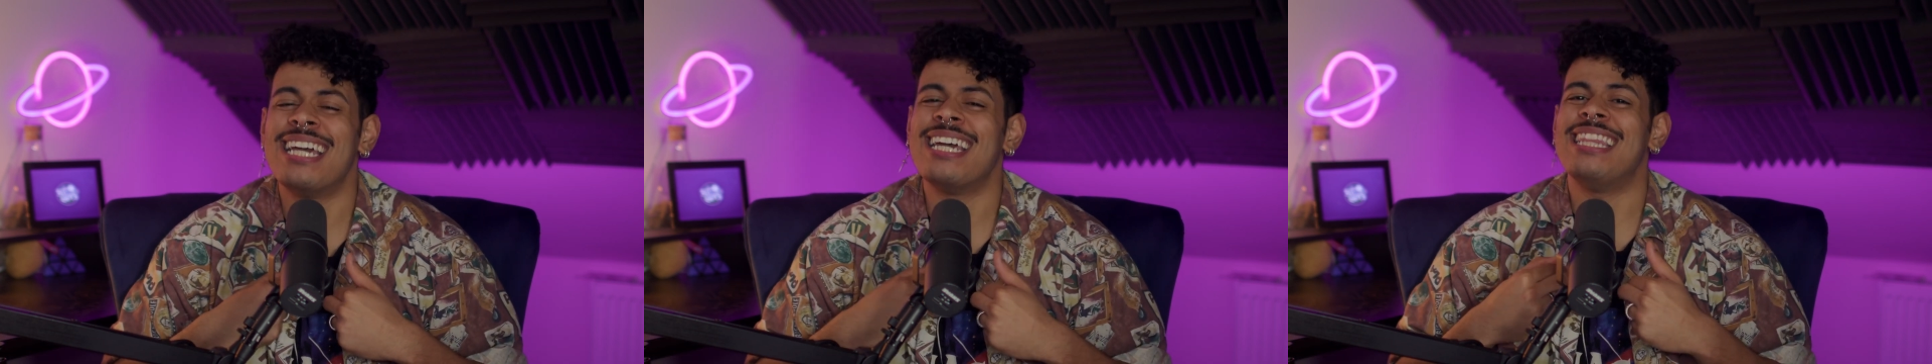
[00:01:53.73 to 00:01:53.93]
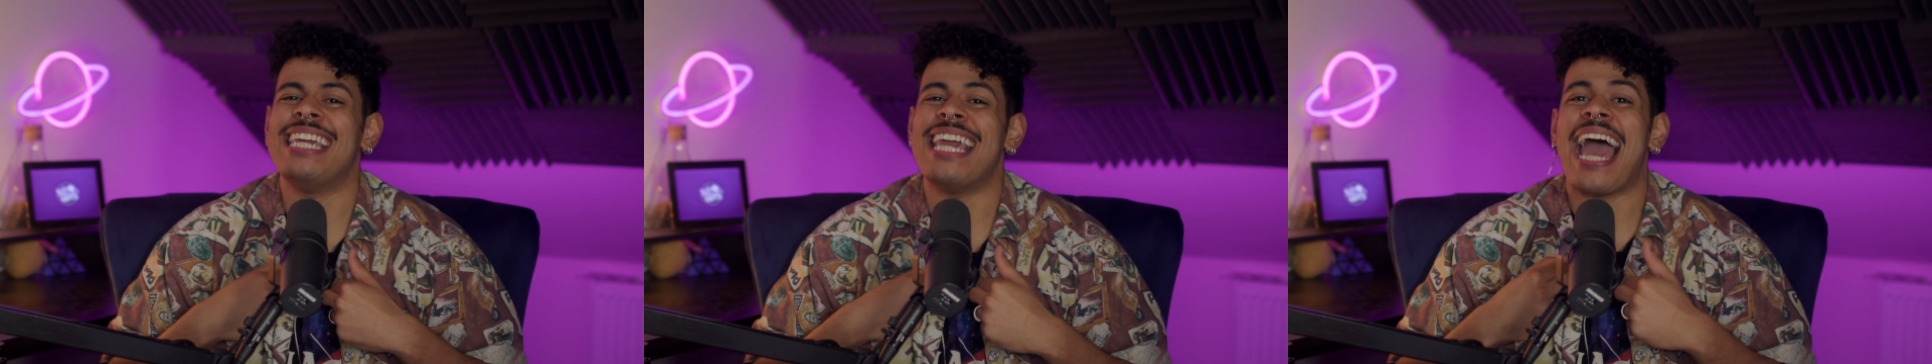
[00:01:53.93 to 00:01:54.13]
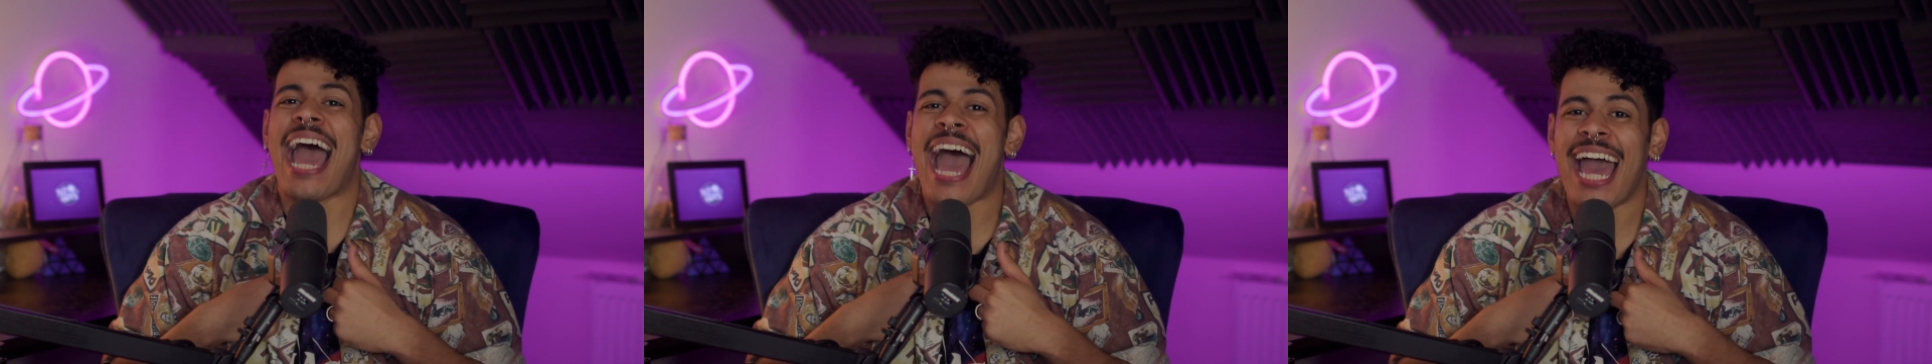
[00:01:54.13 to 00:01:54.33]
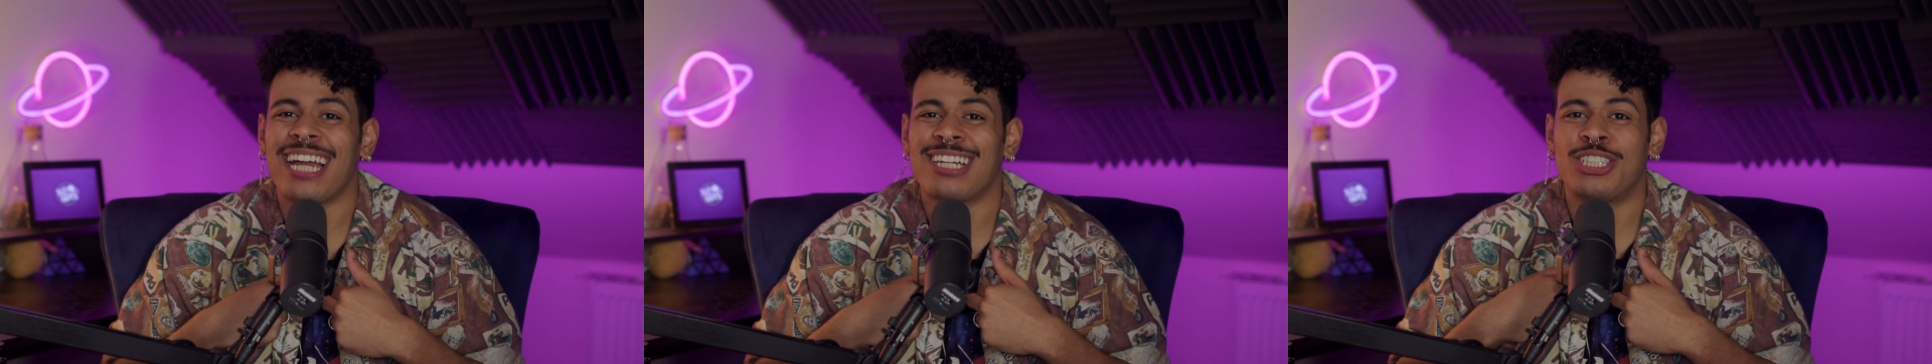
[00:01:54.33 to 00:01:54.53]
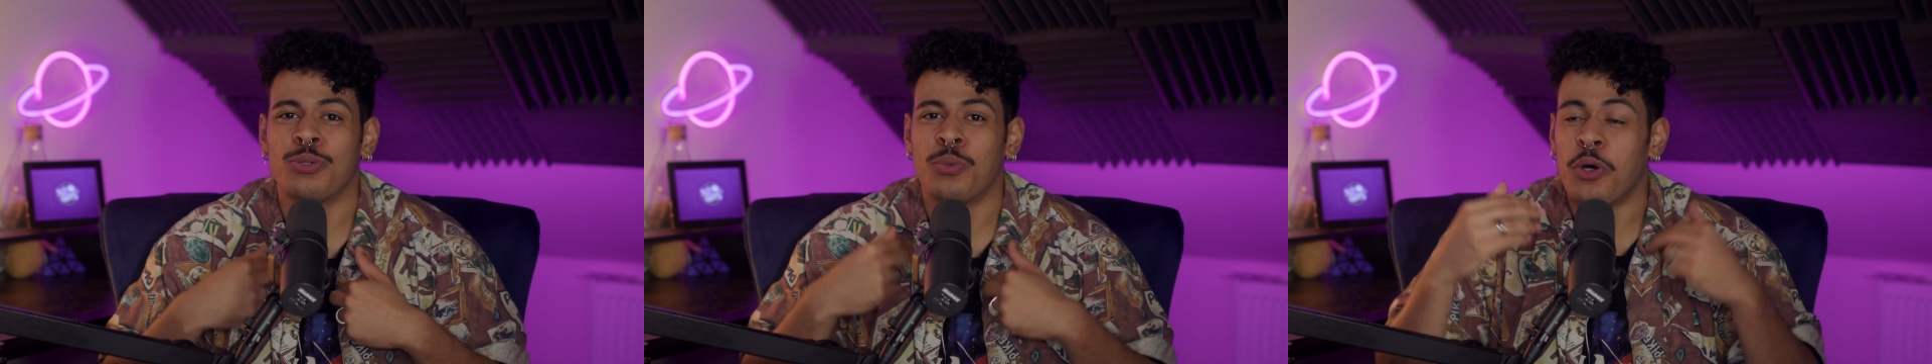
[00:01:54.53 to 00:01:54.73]
the
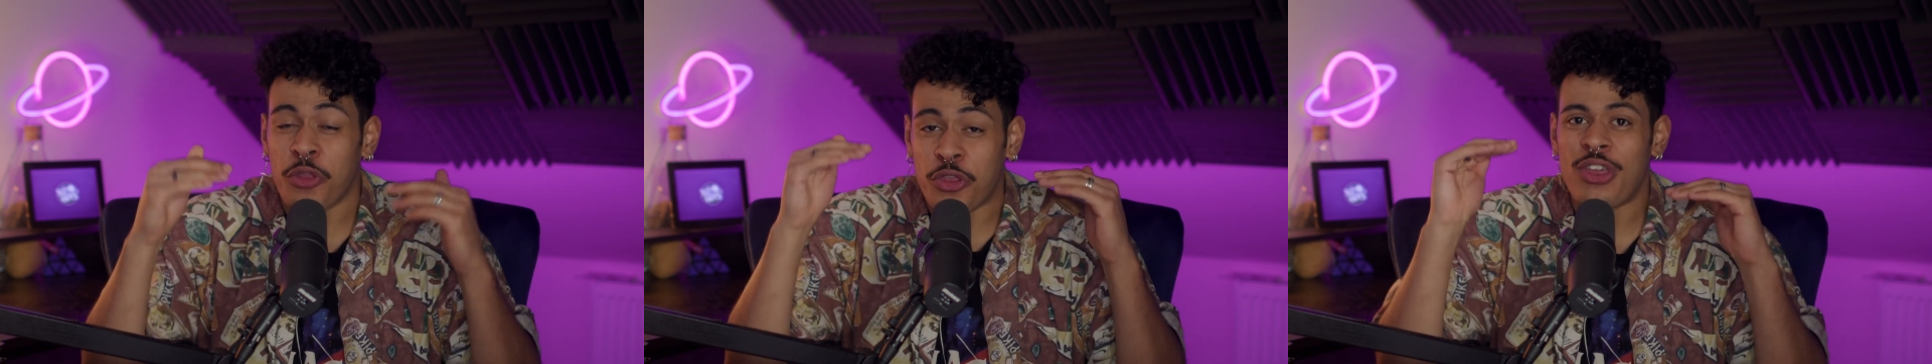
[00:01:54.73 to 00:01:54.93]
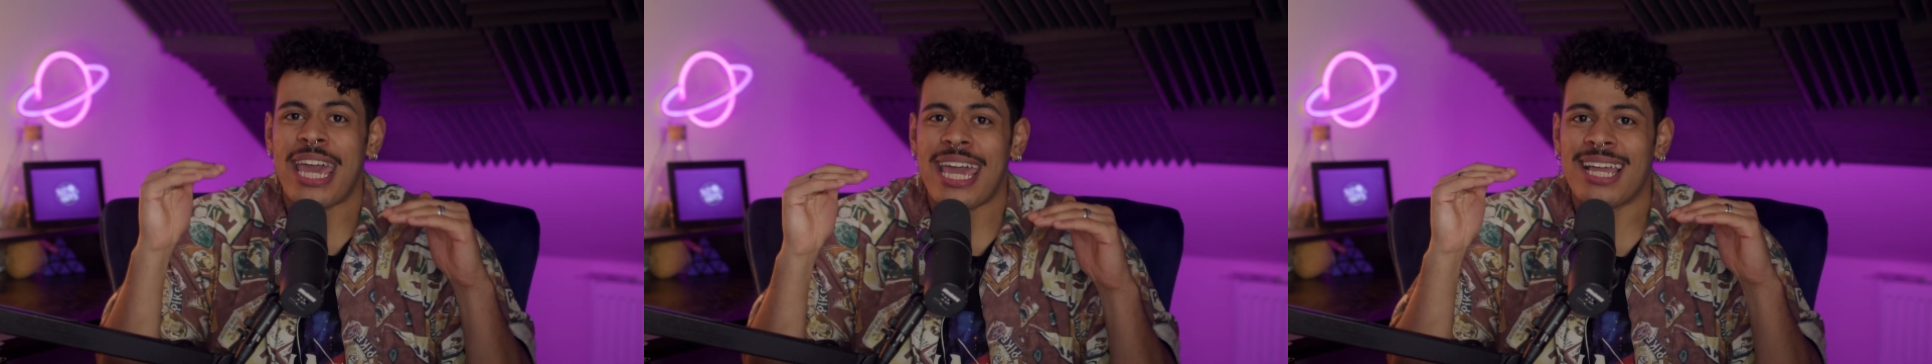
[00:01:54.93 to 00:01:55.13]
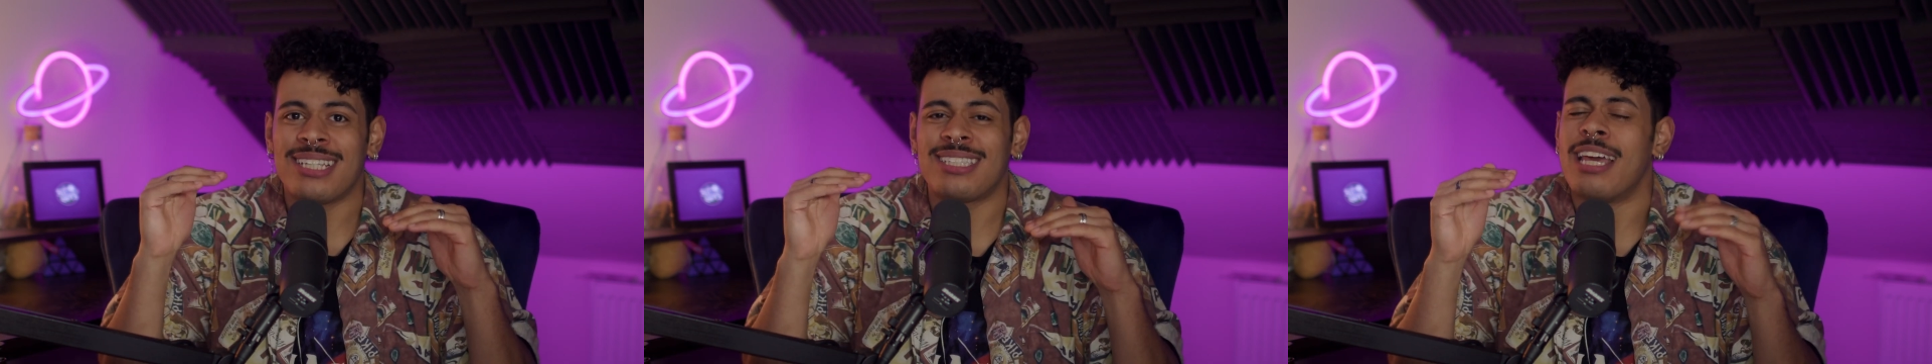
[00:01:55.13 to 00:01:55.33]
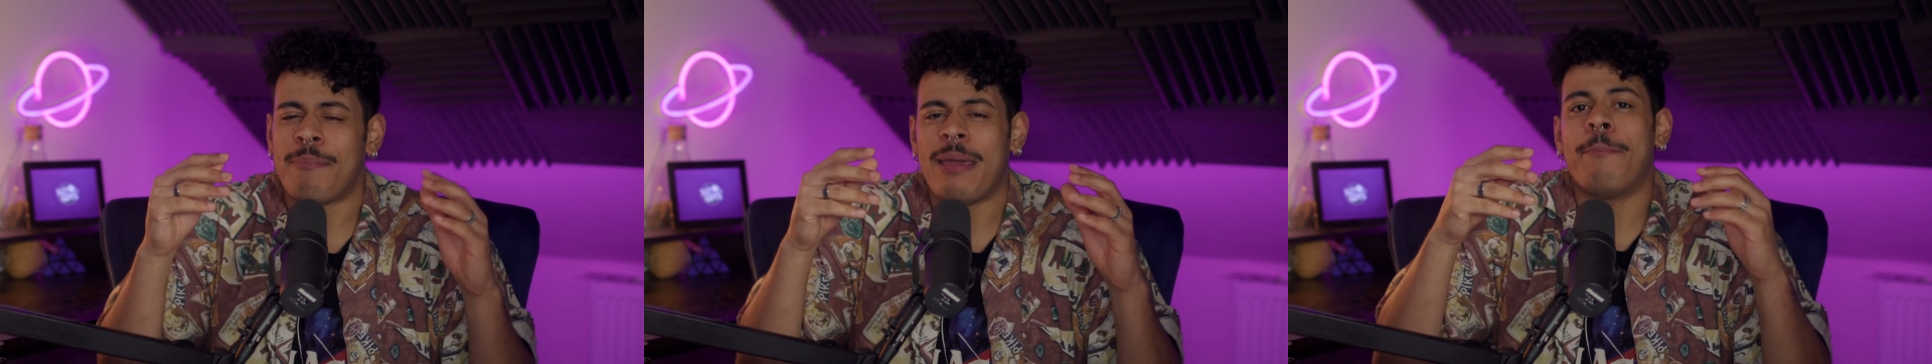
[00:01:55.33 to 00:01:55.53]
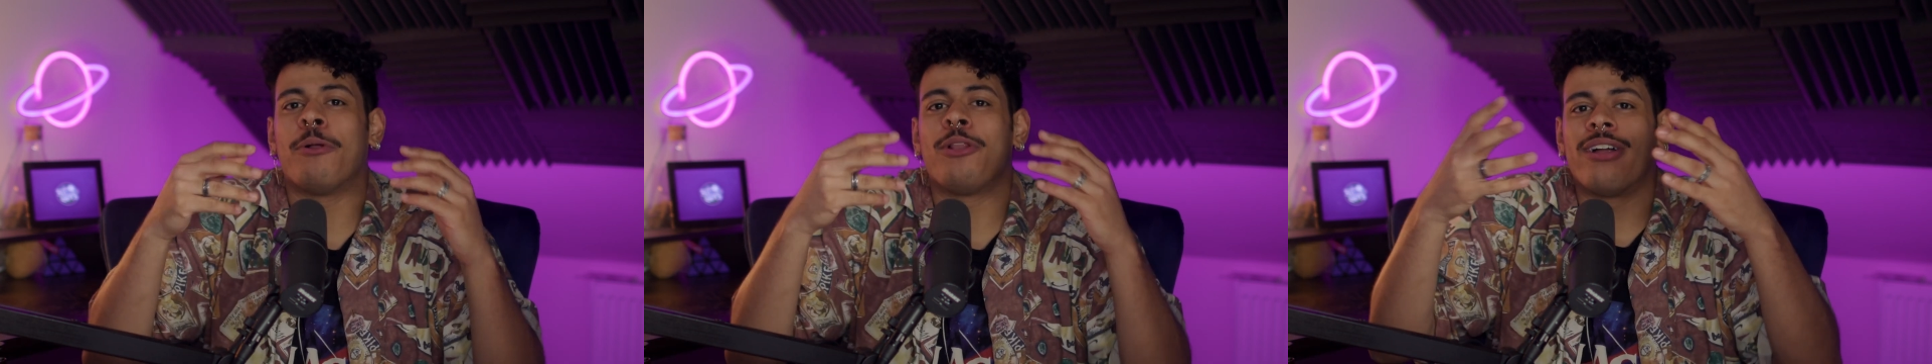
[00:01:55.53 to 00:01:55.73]
actual things that
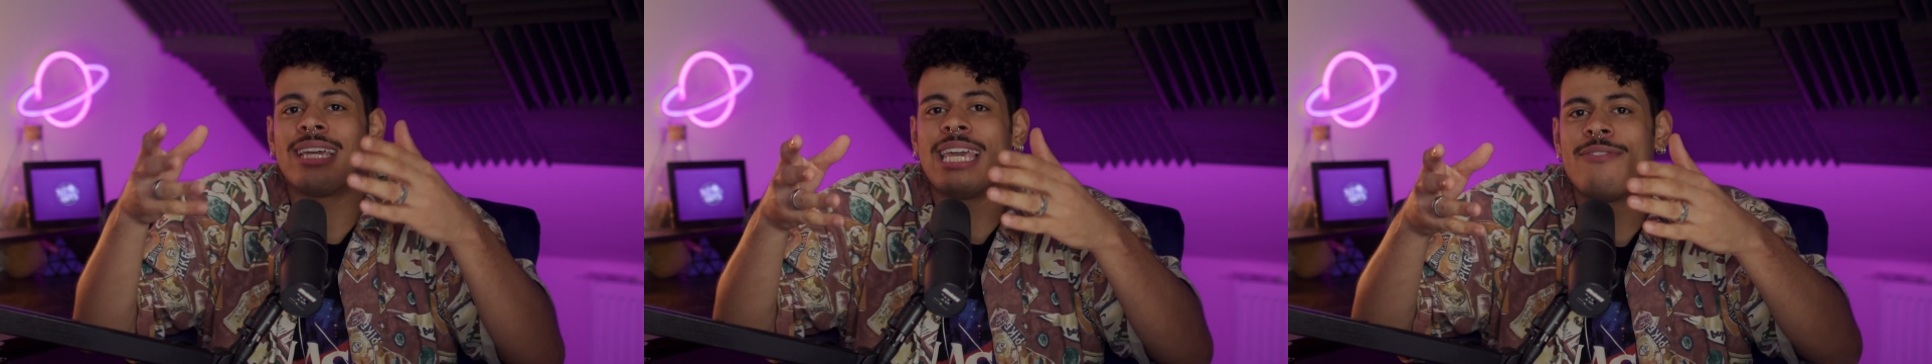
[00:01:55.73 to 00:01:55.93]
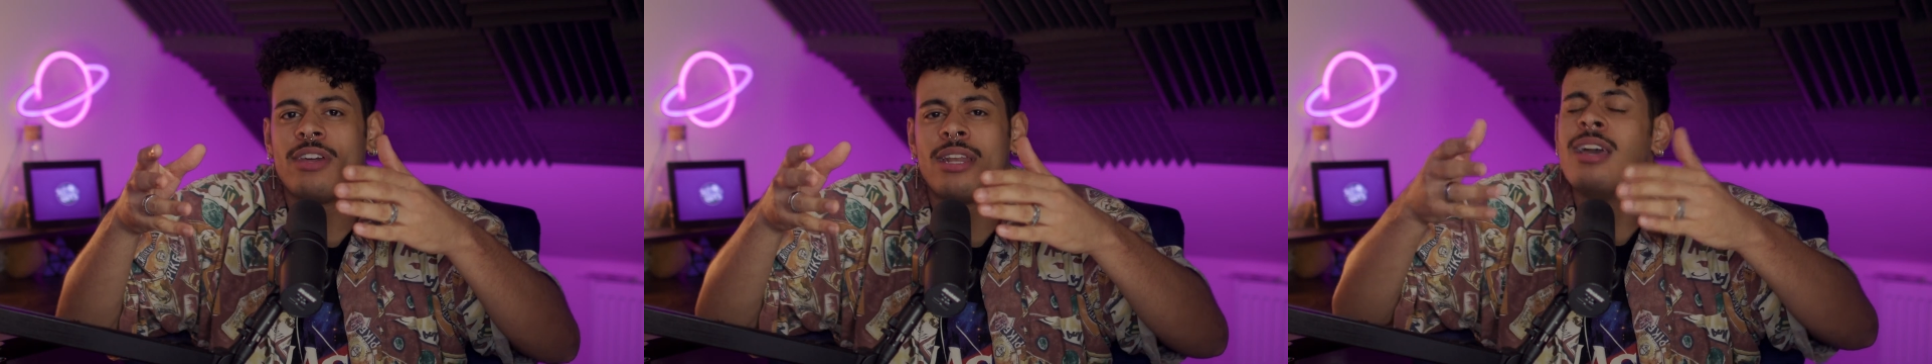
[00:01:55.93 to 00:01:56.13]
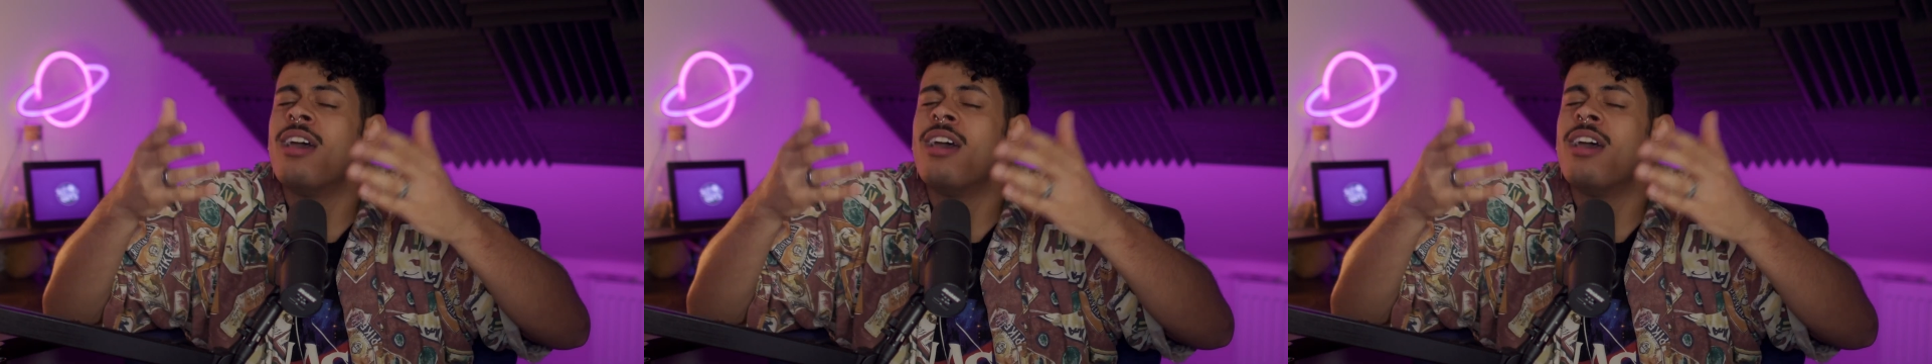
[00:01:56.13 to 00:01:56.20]
people are given.